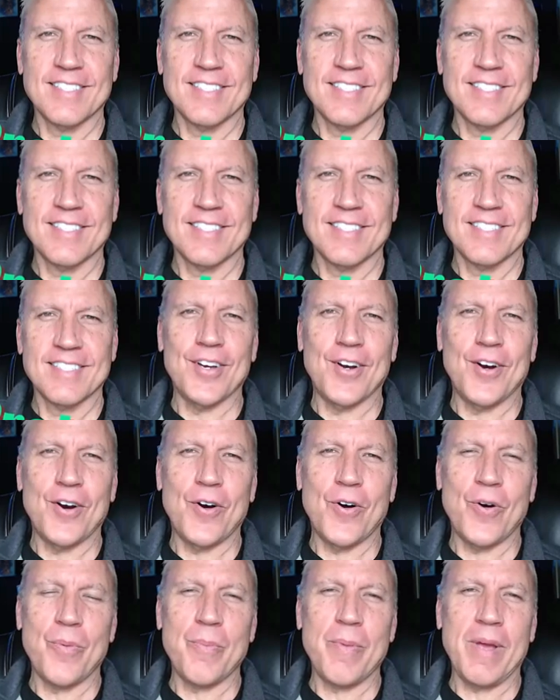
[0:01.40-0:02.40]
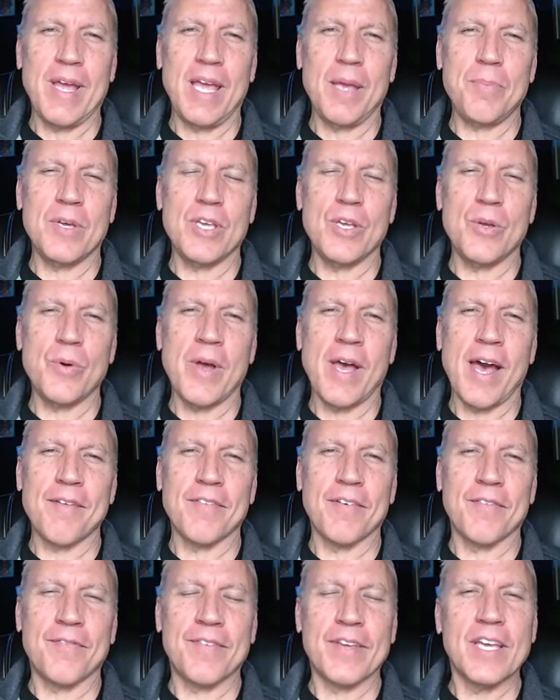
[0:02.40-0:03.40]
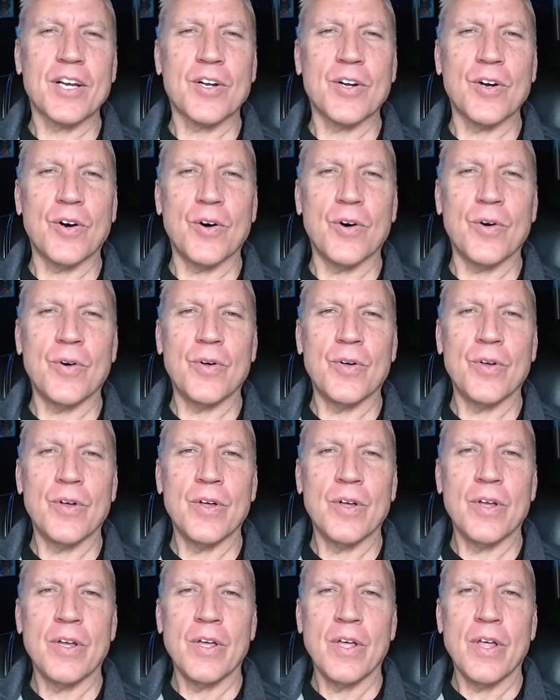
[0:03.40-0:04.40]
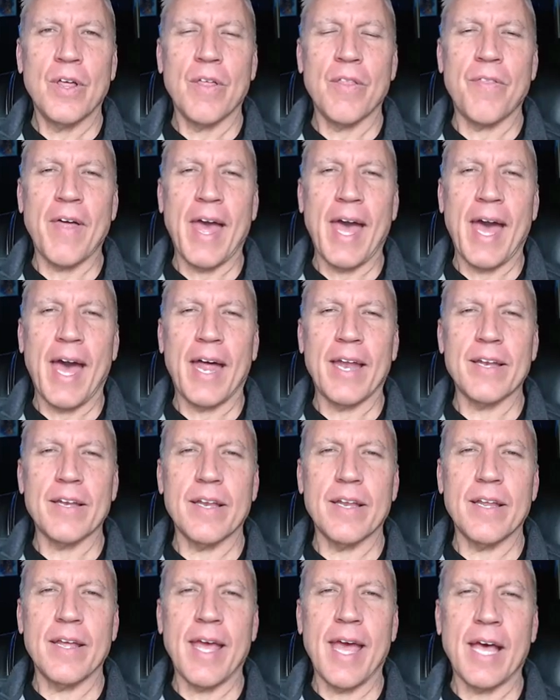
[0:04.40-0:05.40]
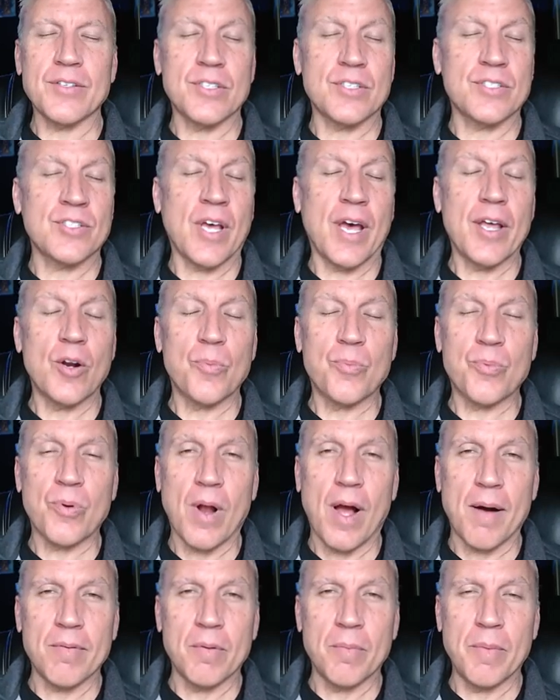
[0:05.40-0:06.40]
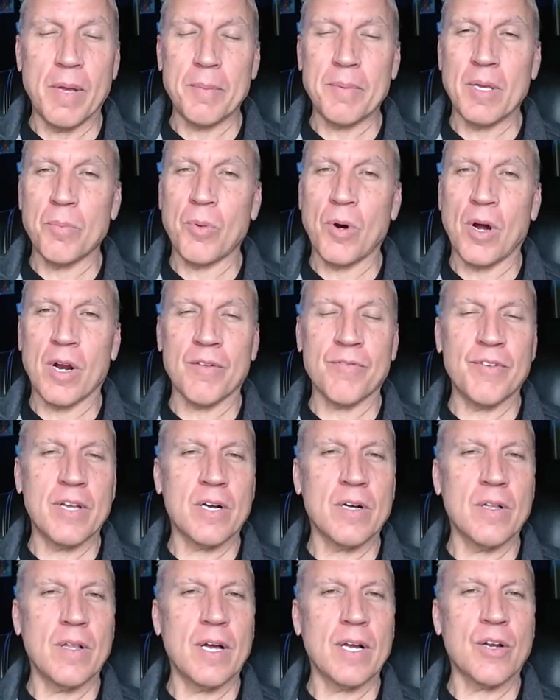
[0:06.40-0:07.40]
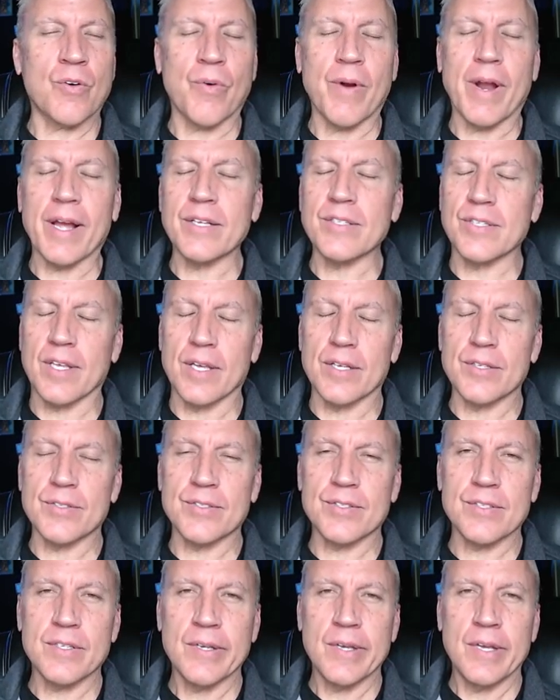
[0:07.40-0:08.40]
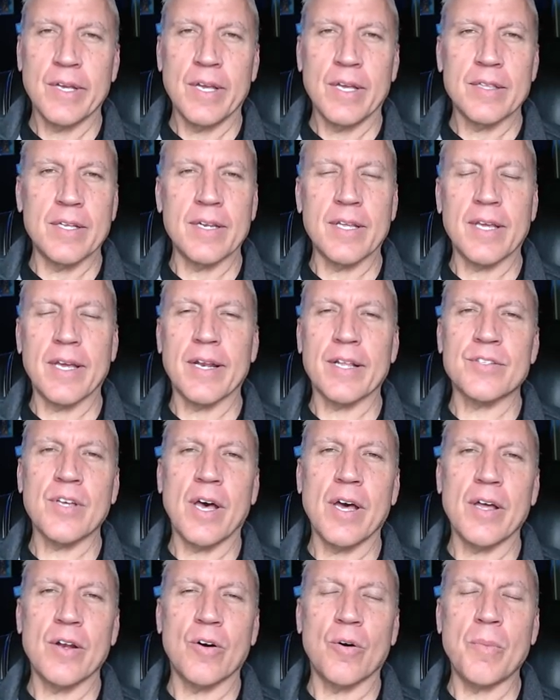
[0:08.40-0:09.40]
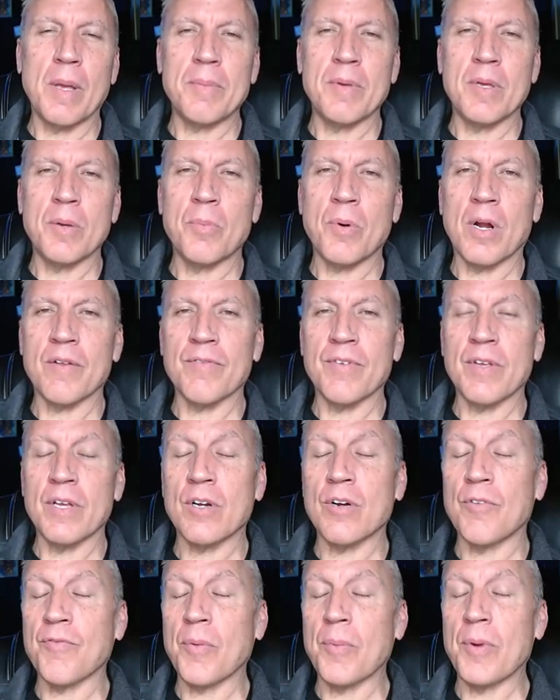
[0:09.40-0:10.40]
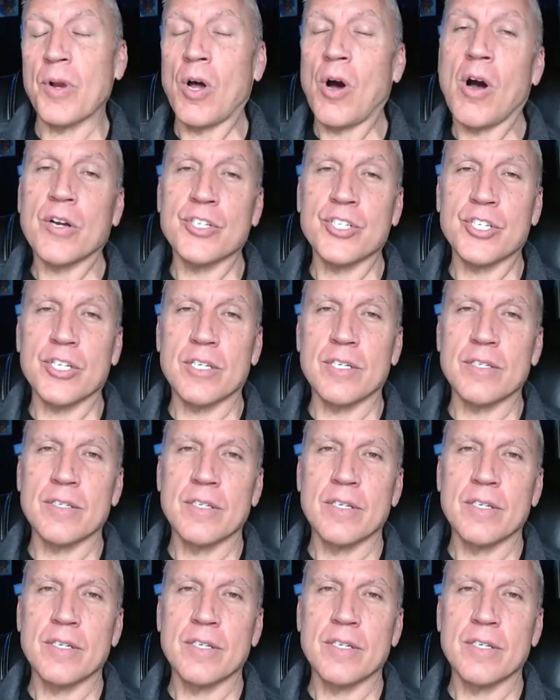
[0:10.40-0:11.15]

So maybe you have a vehicle that has a title problem. Maybe you bought a vehicle on Craigslist, didn't get a title. Maybe you bought a vehicle from an auction